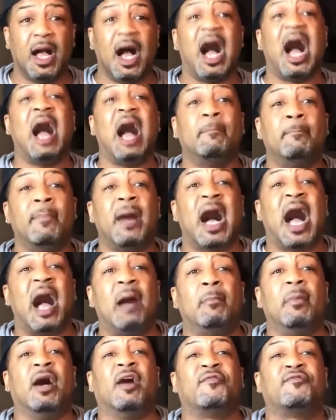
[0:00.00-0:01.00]

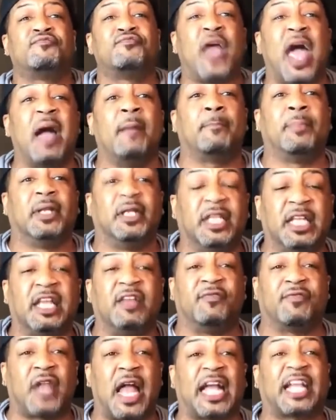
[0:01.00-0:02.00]
I'm of that
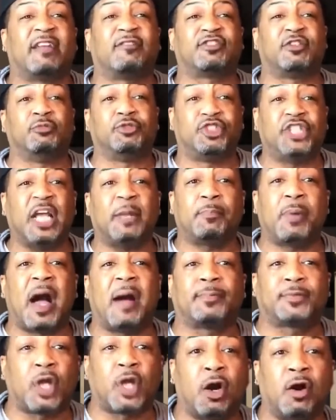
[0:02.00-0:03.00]
belief. Like, if some shit
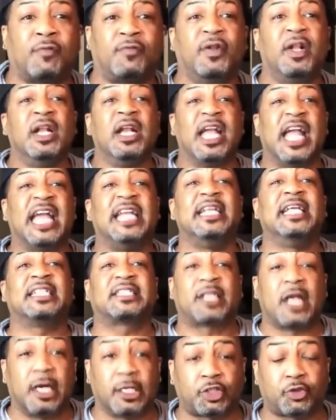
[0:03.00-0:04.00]
popped off in
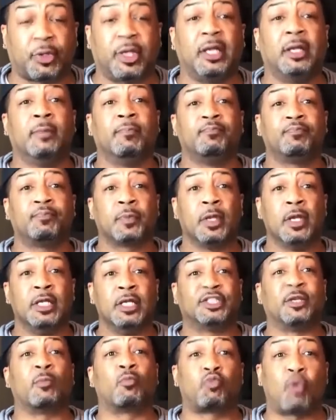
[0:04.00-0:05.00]
this country,
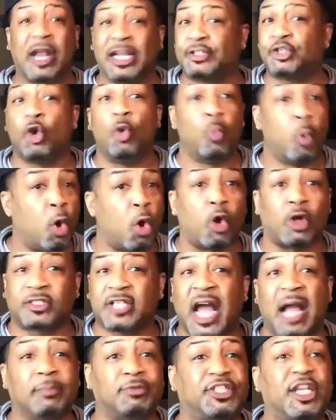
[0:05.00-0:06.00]
some racial war
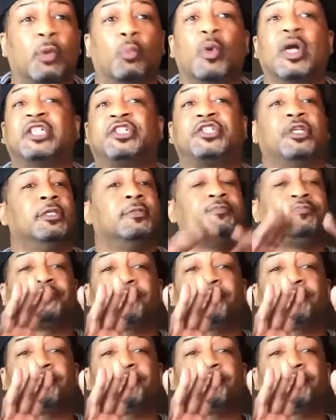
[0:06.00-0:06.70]
type shit, which,